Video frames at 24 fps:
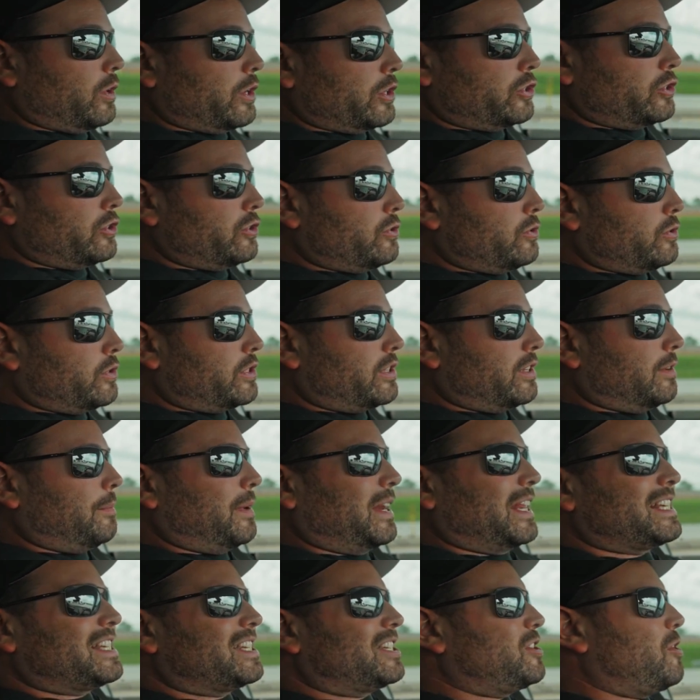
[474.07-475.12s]
issues,
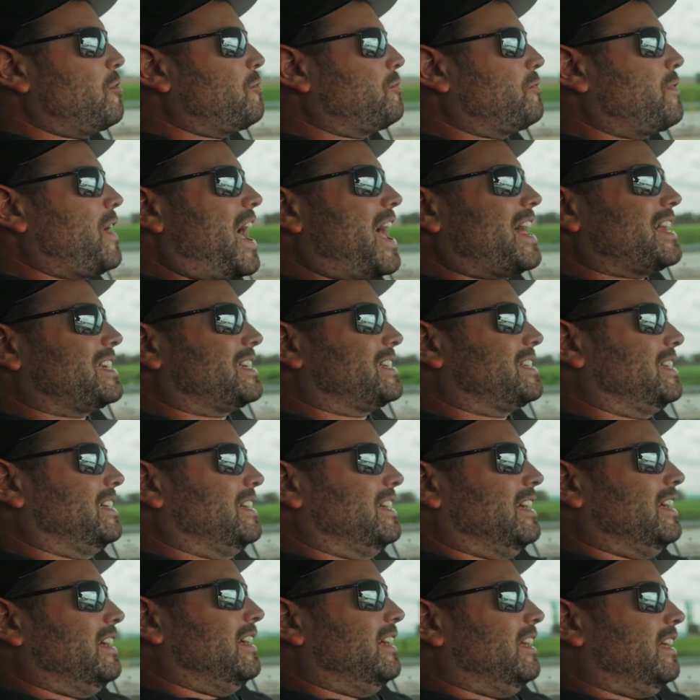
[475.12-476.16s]
but it's so fast.
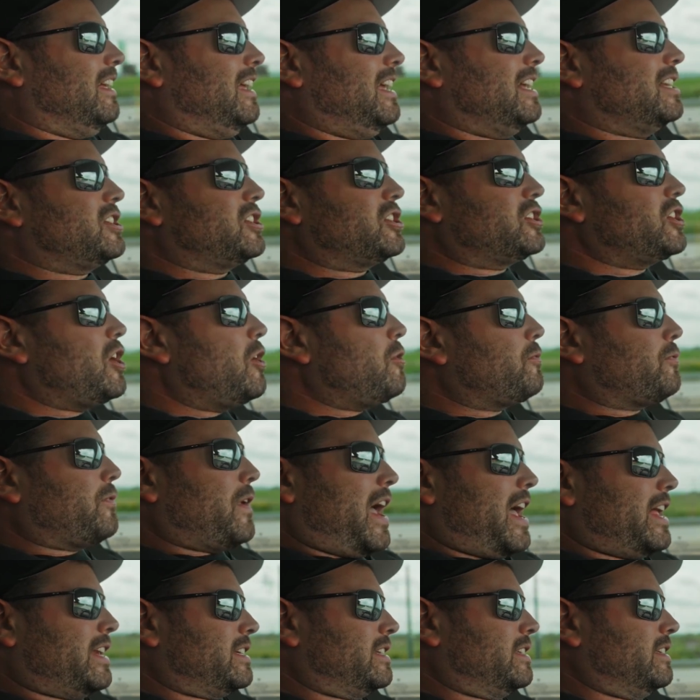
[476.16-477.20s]
It's so
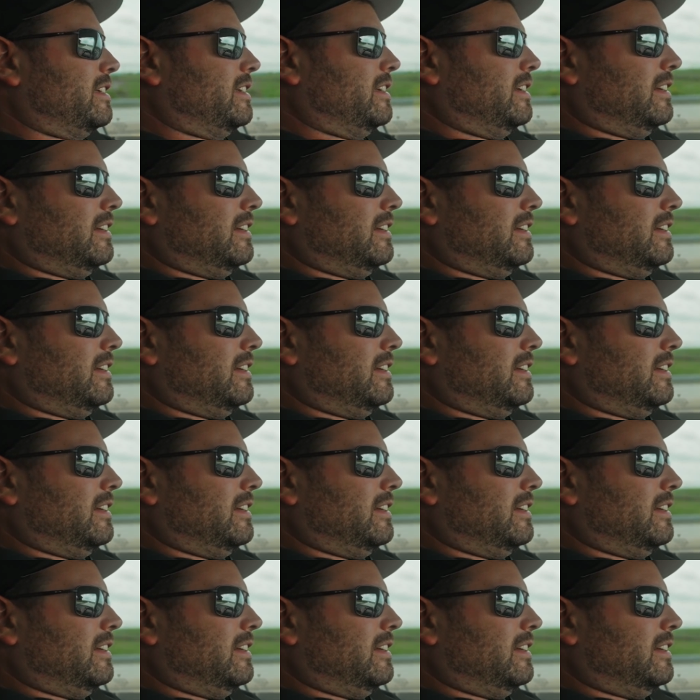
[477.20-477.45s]
fast.